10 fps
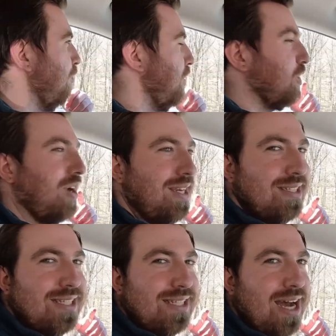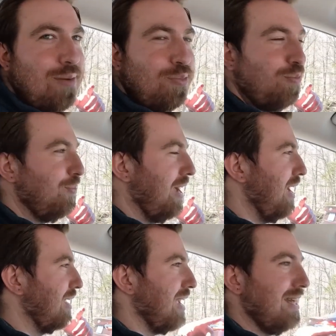We tried to stop
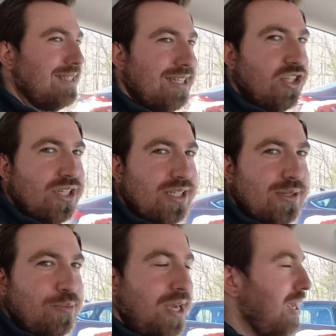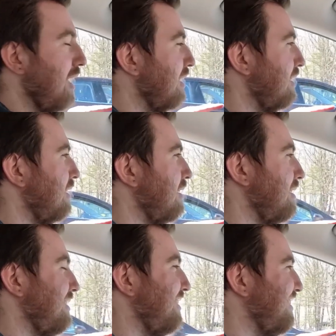at a gas station to pee,
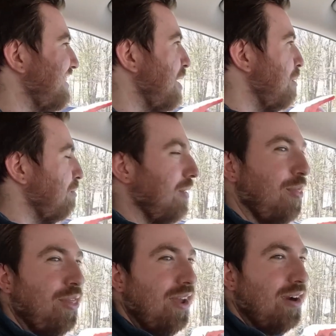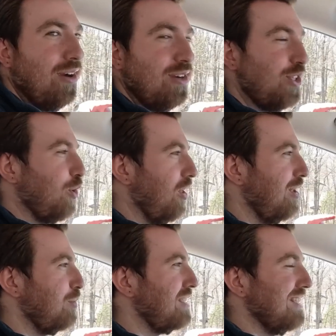but their
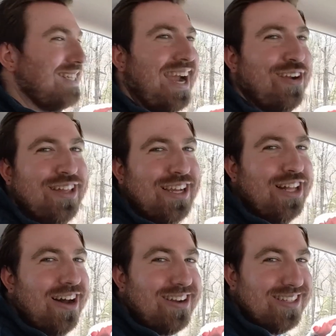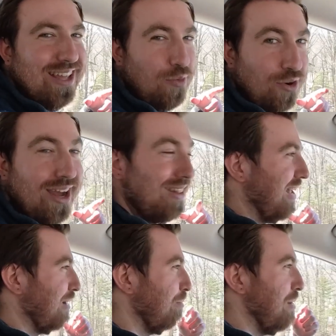toilet was entirely clogged and they were not
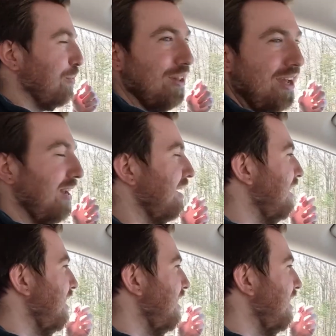letting people in.